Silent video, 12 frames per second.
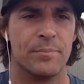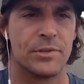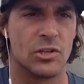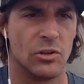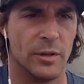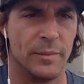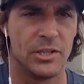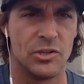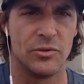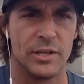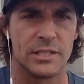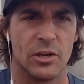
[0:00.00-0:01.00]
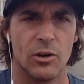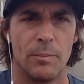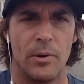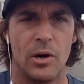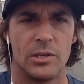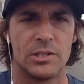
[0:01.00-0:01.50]
So let me do this. I'm going to
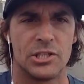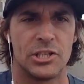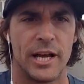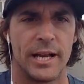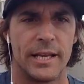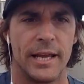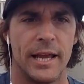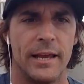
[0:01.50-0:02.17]
pause the chat again,